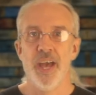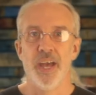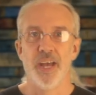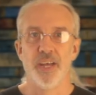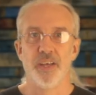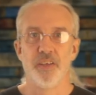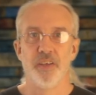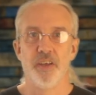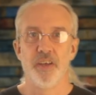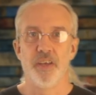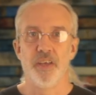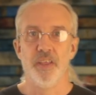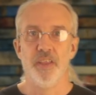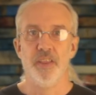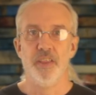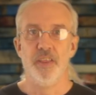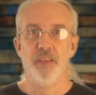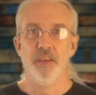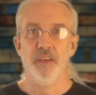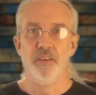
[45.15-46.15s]
and click
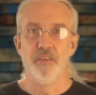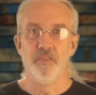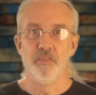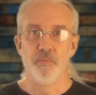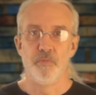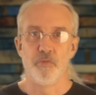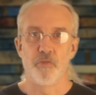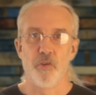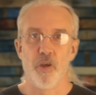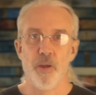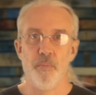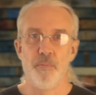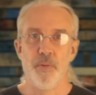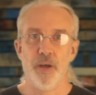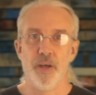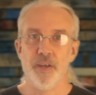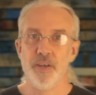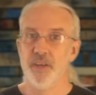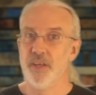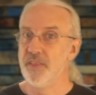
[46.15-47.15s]
the subscribe
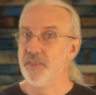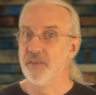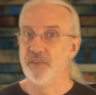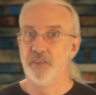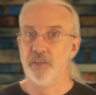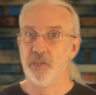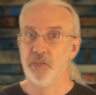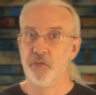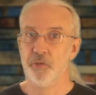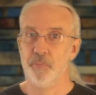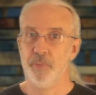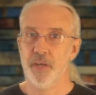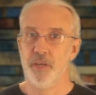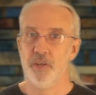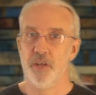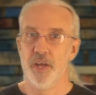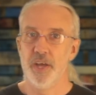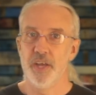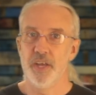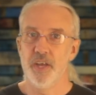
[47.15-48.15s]
button and the little
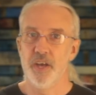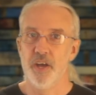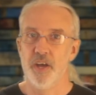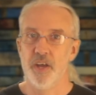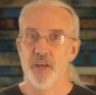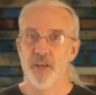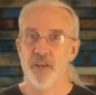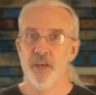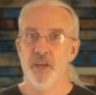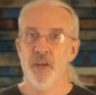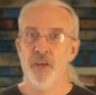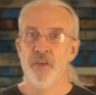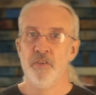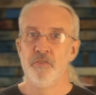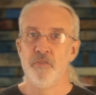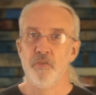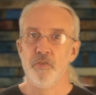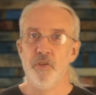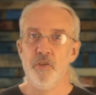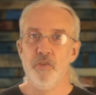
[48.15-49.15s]
bell icon
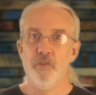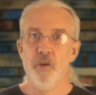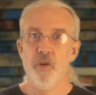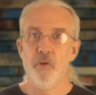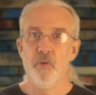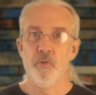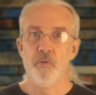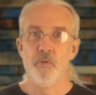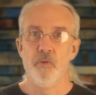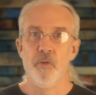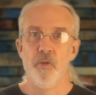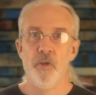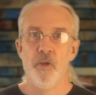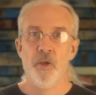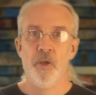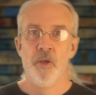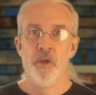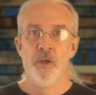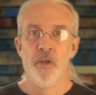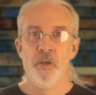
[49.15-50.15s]
so you don't
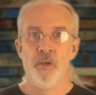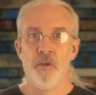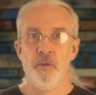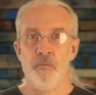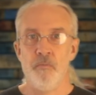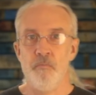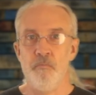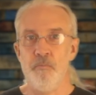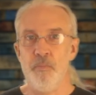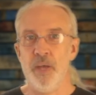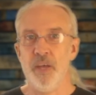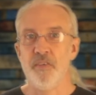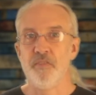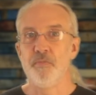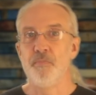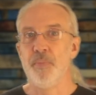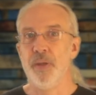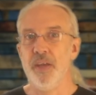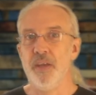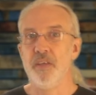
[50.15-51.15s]

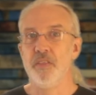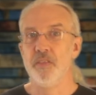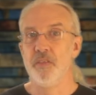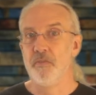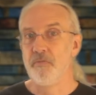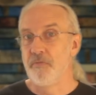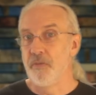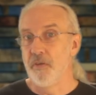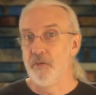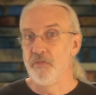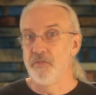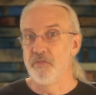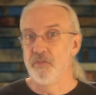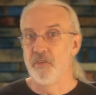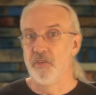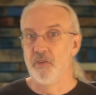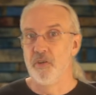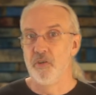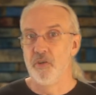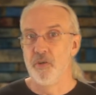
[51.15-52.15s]
miss being the first
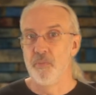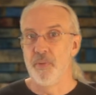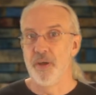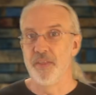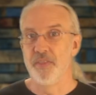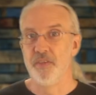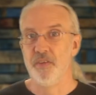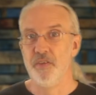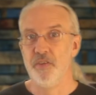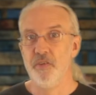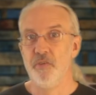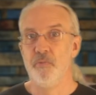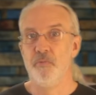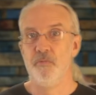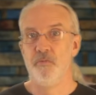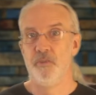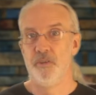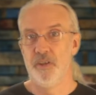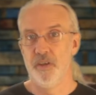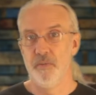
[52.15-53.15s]
to learn about the new
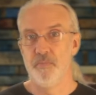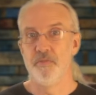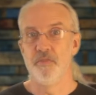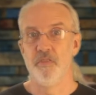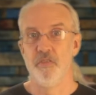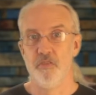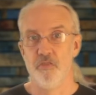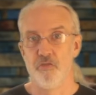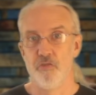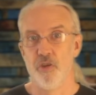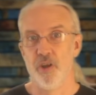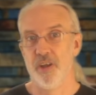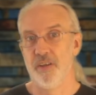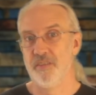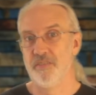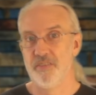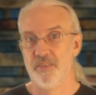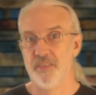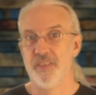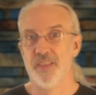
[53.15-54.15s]
tips and
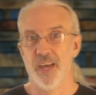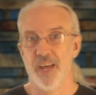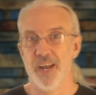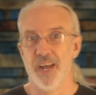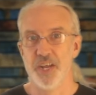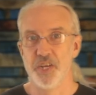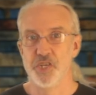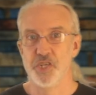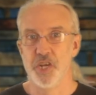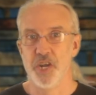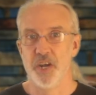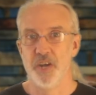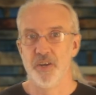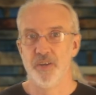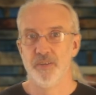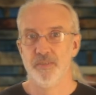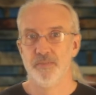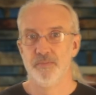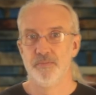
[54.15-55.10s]
tricks that I share.